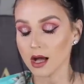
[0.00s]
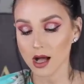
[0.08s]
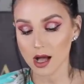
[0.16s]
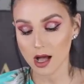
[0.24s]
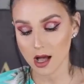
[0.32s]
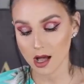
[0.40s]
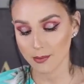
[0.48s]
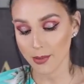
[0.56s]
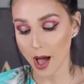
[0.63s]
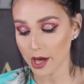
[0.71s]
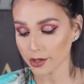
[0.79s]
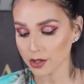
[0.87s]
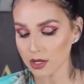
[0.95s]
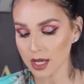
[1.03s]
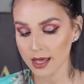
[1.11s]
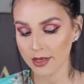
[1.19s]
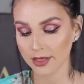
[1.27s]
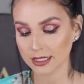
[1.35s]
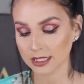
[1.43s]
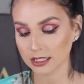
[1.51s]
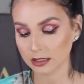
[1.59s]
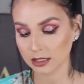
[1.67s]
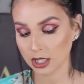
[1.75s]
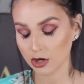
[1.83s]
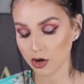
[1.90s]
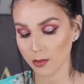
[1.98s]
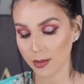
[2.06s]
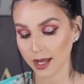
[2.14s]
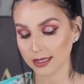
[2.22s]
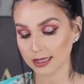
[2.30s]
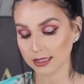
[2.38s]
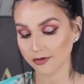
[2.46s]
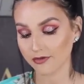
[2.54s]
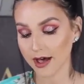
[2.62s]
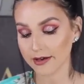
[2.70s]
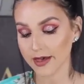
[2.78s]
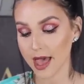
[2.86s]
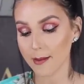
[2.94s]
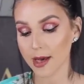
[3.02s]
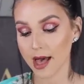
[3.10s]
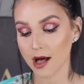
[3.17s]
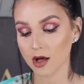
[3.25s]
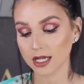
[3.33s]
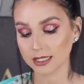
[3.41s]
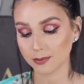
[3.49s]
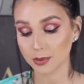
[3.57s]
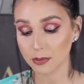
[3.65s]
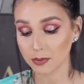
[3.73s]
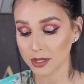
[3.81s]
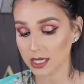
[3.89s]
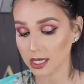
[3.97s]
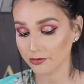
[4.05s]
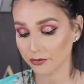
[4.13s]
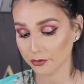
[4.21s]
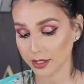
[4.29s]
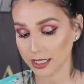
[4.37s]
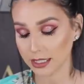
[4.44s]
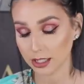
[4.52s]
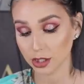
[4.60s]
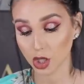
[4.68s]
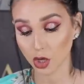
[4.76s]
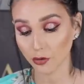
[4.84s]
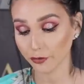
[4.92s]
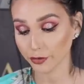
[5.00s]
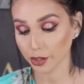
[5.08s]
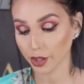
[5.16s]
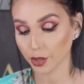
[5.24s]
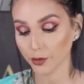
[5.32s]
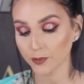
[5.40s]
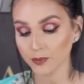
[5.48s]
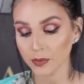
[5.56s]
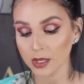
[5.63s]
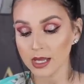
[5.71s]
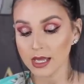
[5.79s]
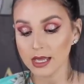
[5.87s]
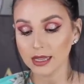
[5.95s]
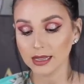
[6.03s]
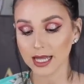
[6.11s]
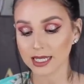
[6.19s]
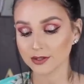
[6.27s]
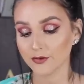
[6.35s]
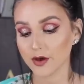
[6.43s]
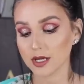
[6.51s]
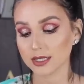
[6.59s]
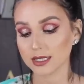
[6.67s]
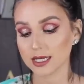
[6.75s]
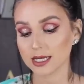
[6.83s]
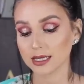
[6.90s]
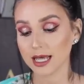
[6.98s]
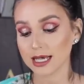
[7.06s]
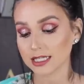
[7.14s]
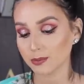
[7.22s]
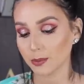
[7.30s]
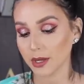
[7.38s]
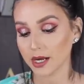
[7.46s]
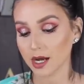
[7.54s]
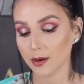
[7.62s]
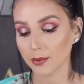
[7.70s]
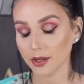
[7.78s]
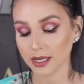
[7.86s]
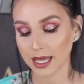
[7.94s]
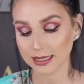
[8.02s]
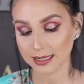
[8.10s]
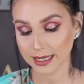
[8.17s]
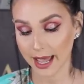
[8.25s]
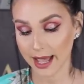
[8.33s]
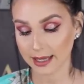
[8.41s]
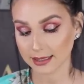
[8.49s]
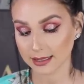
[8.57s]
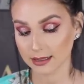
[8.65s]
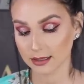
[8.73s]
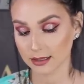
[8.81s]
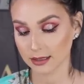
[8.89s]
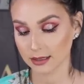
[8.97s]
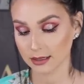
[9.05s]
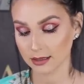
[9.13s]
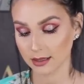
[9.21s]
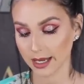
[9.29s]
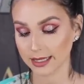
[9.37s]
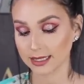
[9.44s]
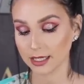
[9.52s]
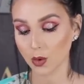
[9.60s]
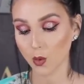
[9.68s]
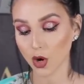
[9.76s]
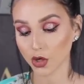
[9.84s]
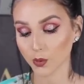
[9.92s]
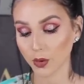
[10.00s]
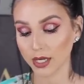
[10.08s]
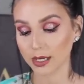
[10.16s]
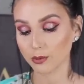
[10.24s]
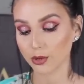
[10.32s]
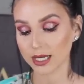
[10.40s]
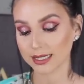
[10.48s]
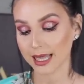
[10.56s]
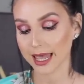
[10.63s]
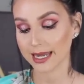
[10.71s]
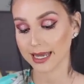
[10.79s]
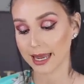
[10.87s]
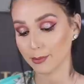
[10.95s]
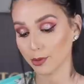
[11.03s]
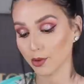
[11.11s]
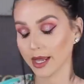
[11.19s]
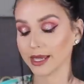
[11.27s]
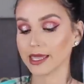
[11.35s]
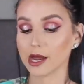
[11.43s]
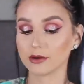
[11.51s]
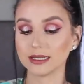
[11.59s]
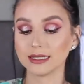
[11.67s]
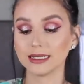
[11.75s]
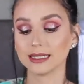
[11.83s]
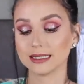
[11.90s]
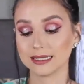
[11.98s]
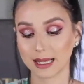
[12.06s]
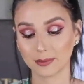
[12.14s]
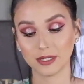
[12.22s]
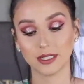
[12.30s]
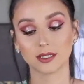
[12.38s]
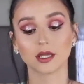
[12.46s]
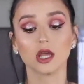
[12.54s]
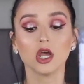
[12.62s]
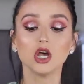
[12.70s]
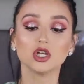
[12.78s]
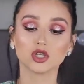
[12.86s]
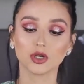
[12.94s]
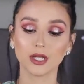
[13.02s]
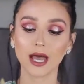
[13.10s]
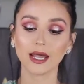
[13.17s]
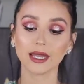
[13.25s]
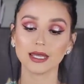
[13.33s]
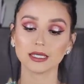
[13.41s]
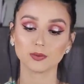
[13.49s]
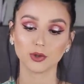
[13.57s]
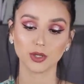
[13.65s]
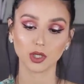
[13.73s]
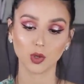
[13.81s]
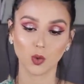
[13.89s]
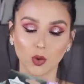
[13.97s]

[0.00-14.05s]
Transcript: uh, bottle. This is zero months. It's a 5 ml. It's BP free, slow flow, less fussing, less spit up, less gas. It's an award-winning breast-like nipple and guaranteed acceptance. So that is pretty